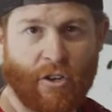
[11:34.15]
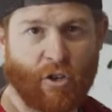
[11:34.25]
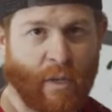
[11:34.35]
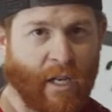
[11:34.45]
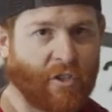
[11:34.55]

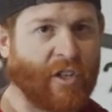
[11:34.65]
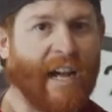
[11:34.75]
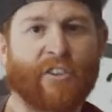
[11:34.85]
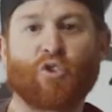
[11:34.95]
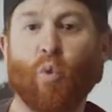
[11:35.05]
newton meters,
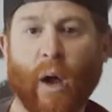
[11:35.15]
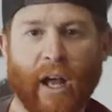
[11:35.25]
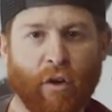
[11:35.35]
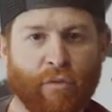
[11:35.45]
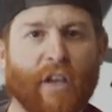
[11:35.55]
not
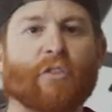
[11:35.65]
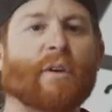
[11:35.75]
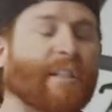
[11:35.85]
12. And the